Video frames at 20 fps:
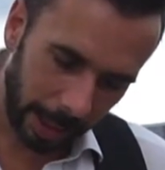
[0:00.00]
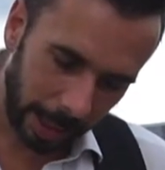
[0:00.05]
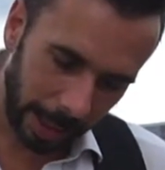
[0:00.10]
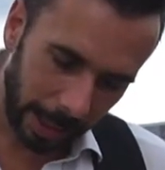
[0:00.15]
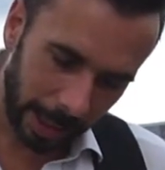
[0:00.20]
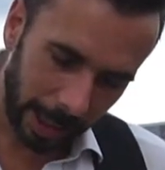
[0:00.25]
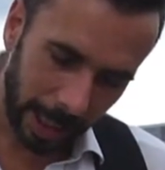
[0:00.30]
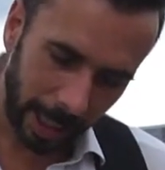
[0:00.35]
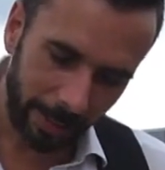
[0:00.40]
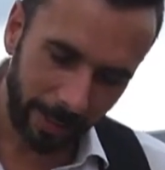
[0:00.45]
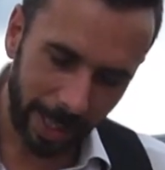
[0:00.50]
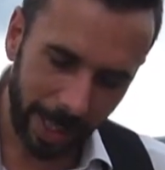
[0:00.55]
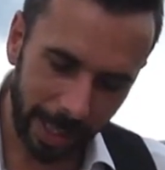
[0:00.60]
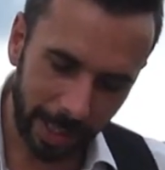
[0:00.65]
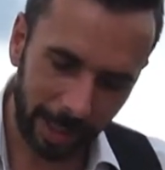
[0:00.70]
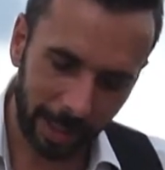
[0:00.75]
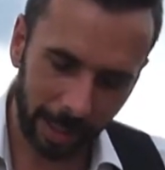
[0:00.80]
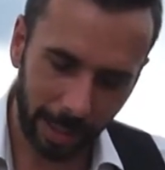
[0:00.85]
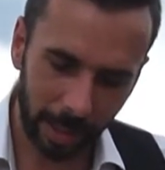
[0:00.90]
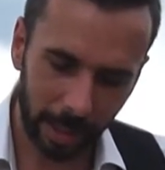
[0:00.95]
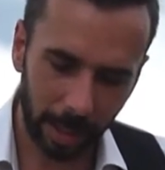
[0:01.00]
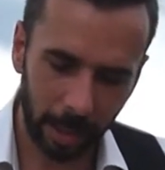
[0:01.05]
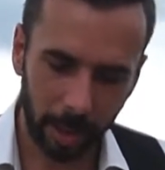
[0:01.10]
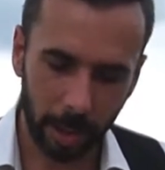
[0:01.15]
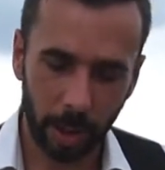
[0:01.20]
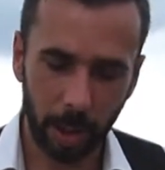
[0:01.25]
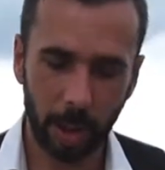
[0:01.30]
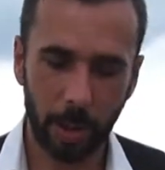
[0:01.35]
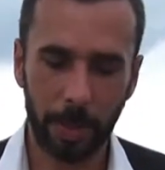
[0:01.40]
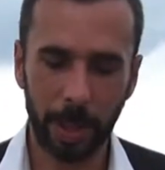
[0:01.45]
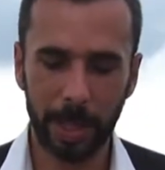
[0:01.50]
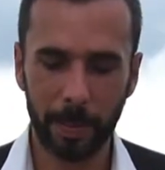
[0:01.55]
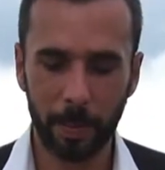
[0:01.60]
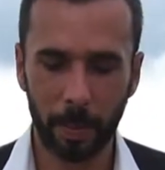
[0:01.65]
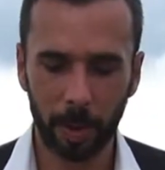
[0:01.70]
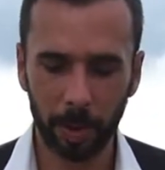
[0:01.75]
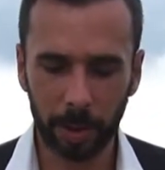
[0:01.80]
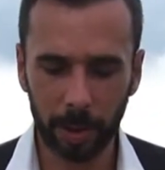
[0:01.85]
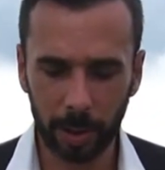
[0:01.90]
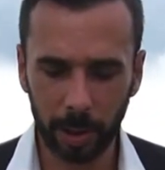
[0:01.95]
Give it a bit
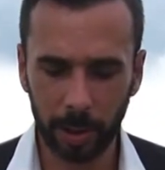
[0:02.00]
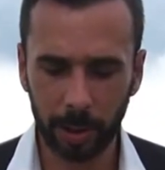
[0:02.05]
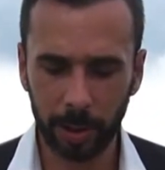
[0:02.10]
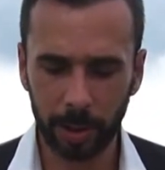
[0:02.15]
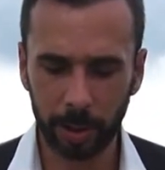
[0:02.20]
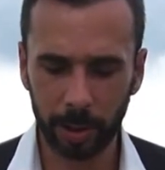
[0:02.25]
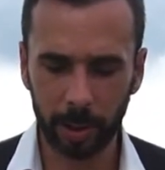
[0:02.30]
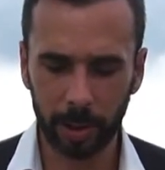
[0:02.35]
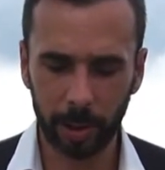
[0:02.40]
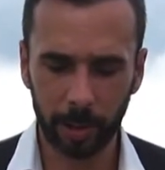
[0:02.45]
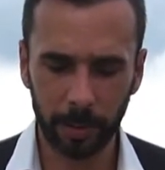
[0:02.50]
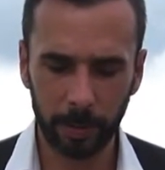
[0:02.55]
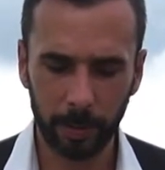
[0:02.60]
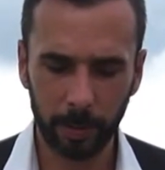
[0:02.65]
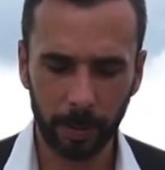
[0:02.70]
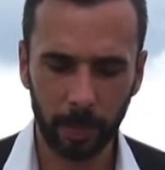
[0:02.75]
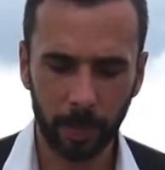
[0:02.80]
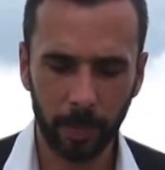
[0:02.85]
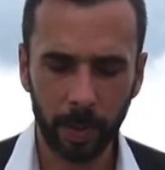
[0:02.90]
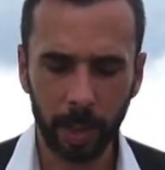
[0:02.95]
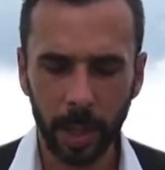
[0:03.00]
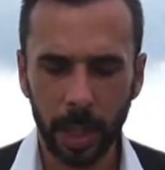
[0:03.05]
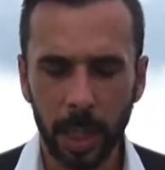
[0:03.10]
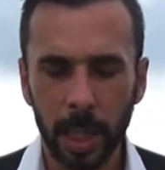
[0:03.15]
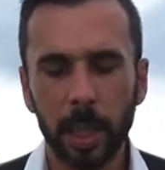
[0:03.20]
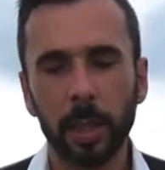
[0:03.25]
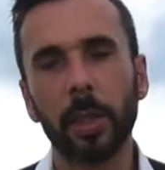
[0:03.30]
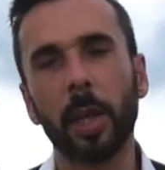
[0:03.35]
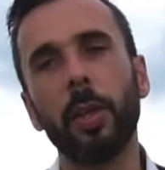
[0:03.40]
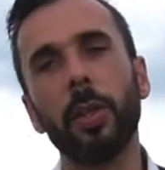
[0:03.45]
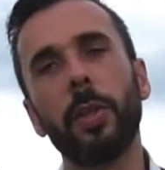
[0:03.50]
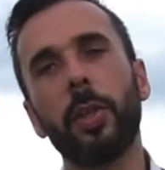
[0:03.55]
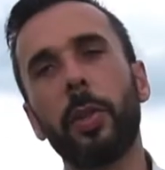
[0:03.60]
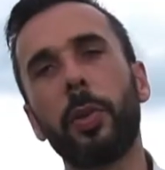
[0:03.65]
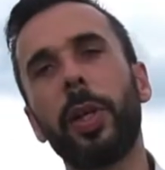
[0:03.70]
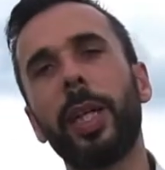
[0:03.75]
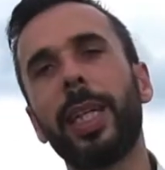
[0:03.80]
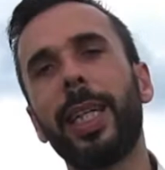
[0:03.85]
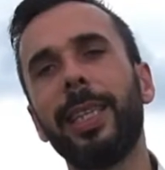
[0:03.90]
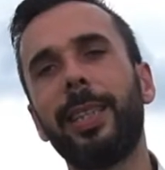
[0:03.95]
more stirs. So the
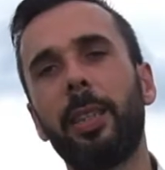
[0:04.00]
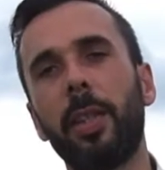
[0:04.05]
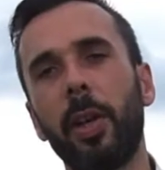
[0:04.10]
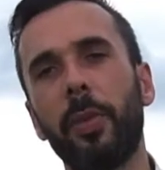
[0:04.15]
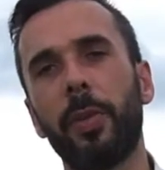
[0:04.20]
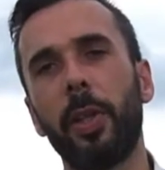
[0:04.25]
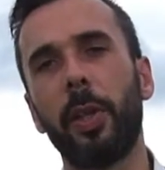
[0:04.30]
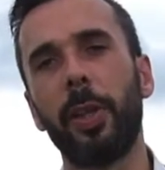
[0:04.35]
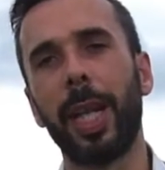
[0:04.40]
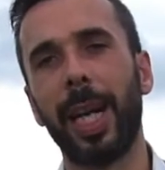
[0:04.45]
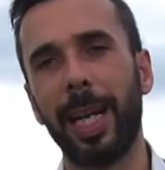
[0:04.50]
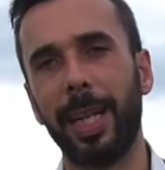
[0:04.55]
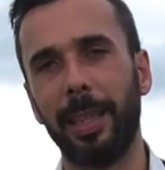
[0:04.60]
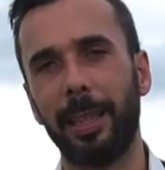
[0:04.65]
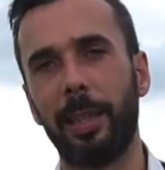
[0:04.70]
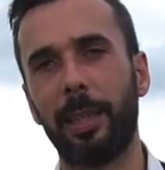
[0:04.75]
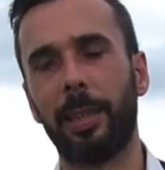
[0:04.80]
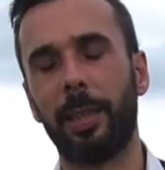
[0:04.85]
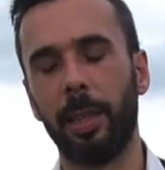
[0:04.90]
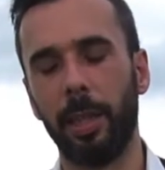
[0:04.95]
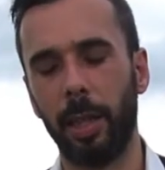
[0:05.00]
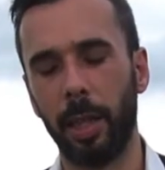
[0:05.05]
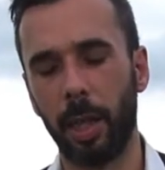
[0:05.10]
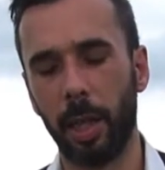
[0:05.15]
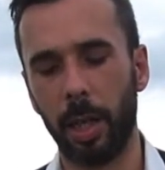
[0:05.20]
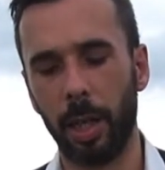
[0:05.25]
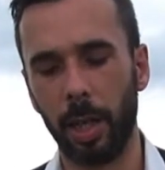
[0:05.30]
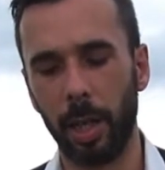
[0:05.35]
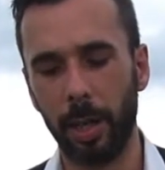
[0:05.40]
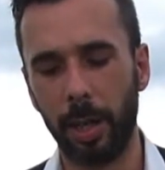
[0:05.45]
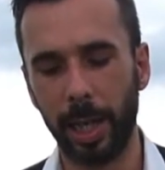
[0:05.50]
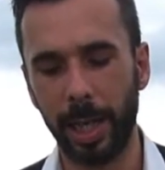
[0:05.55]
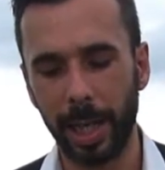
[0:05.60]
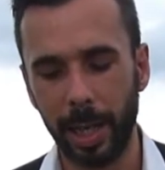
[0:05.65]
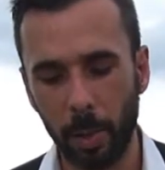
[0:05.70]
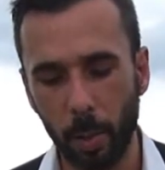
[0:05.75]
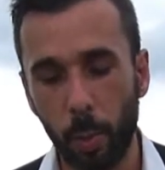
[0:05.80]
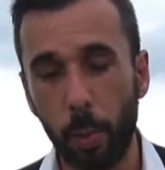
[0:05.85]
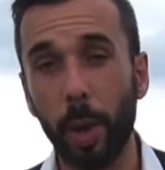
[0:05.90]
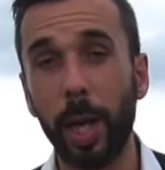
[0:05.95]
drink is served on ice. It
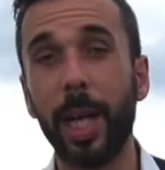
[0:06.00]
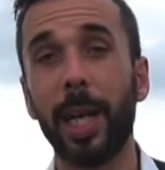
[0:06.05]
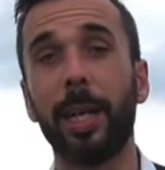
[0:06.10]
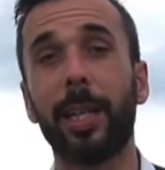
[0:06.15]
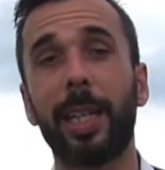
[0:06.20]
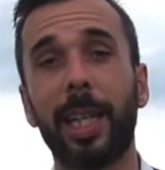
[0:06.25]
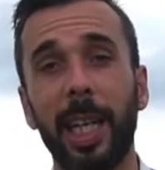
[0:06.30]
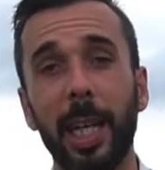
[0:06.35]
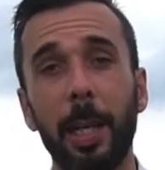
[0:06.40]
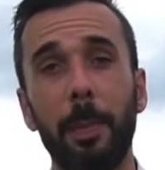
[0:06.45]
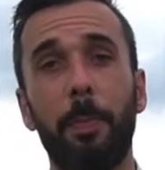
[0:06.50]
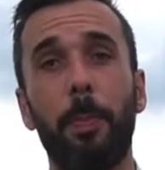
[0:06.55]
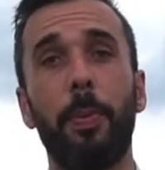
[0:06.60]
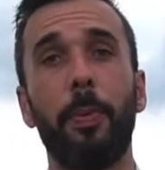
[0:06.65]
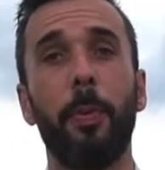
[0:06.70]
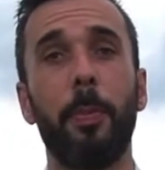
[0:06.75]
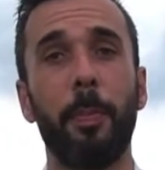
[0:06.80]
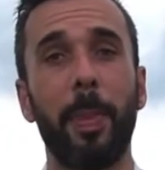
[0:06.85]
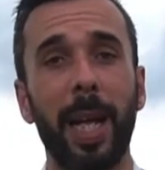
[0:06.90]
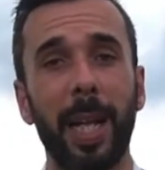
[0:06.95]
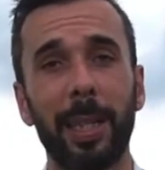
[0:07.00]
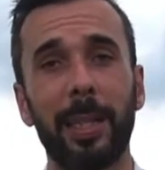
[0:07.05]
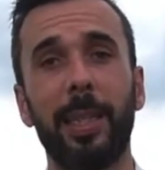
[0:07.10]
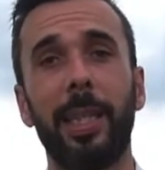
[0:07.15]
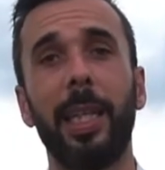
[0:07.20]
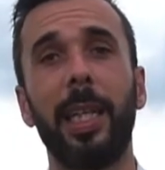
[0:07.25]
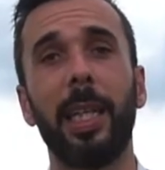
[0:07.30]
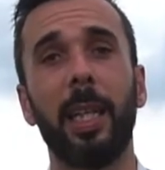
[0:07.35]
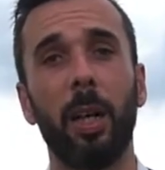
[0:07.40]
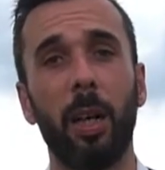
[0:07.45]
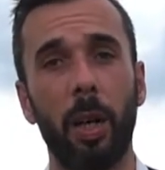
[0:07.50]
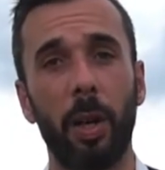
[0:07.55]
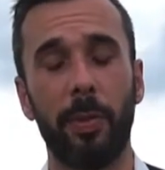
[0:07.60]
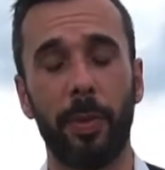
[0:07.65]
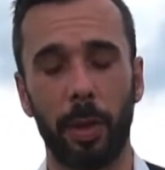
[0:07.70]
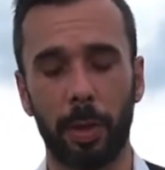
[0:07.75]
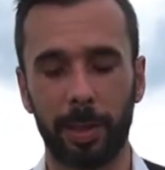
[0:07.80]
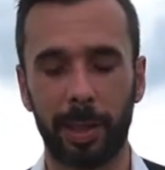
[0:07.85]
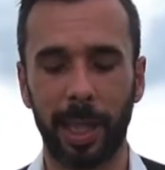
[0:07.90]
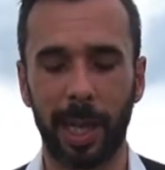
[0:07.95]
will keep melting
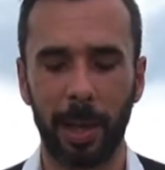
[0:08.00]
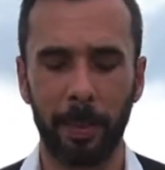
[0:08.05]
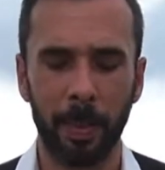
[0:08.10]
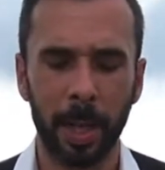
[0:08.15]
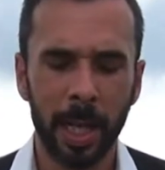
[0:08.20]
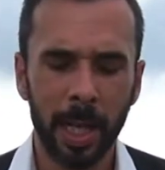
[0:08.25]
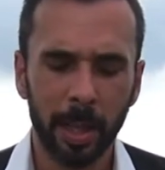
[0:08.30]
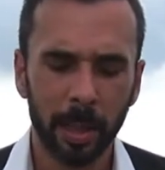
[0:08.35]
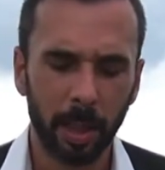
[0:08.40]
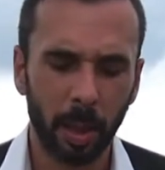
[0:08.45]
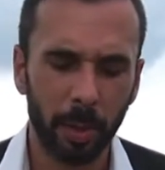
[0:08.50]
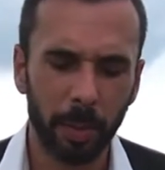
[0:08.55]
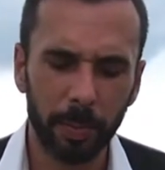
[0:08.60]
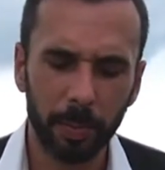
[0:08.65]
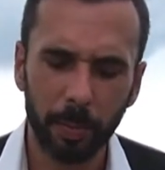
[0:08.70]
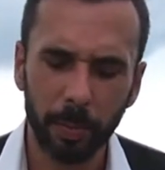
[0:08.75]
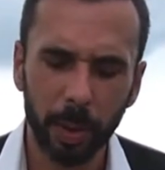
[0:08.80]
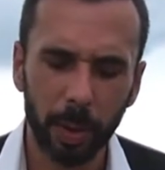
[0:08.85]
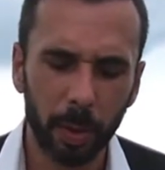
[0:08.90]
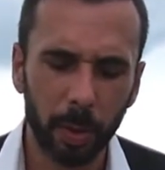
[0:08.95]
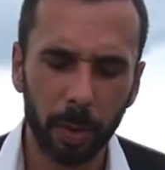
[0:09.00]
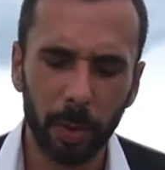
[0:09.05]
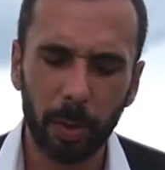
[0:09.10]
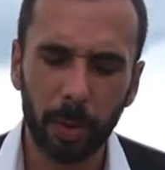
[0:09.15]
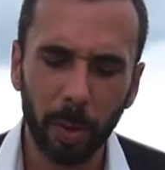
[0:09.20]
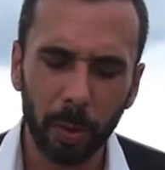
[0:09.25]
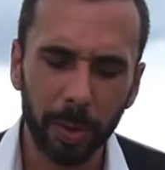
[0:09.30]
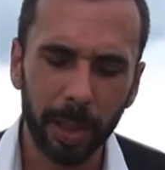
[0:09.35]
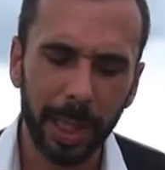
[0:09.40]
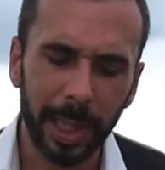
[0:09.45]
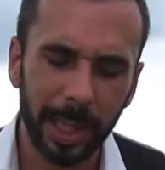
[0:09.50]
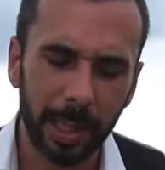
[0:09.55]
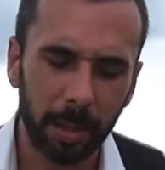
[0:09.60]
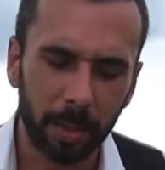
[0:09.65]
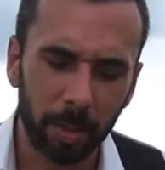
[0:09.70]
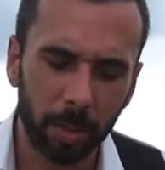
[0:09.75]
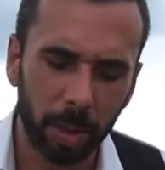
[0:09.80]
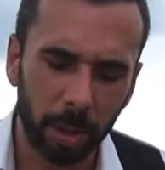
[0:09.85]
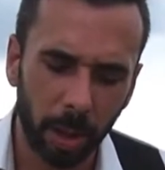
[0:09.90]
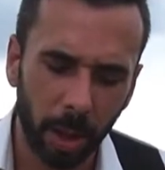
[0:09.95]
over time. So you don't need
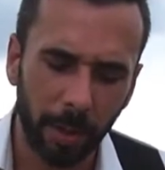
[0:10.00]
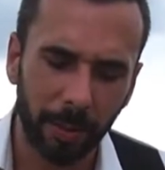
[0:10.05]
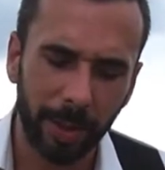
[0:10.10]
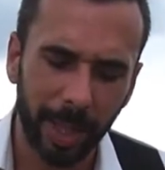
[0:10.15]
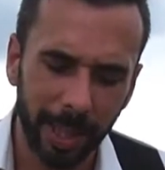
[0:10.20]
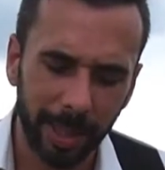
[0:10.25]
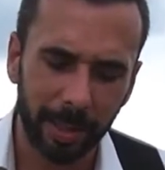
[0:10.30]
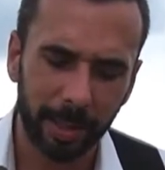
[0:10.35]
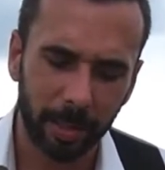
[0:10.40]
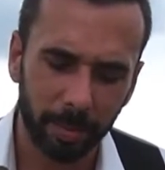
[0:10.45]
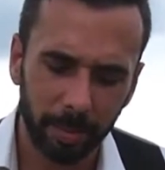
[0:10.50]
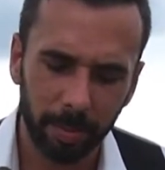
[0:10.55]
to serve it,